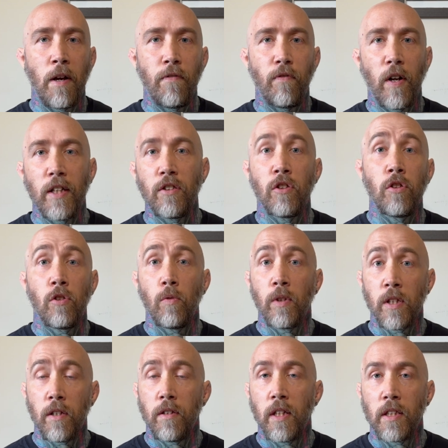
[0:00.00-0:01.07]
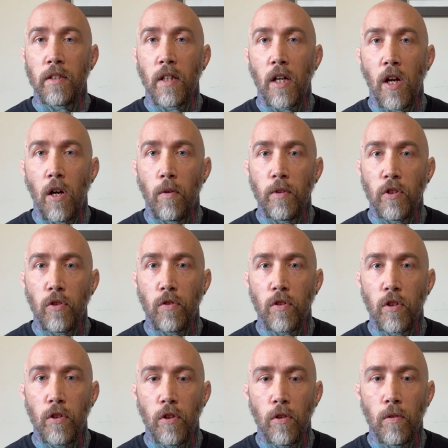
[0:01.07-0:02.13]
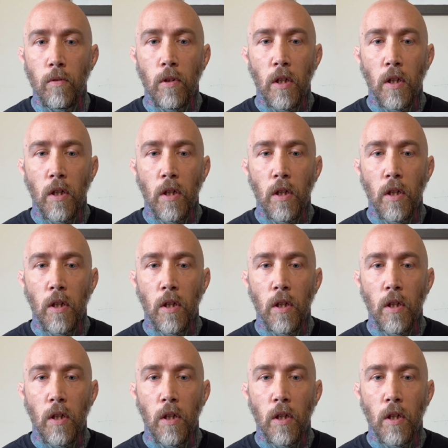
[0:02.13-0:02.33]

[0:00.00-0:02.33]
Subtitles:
friends and doing the things that I always used to do.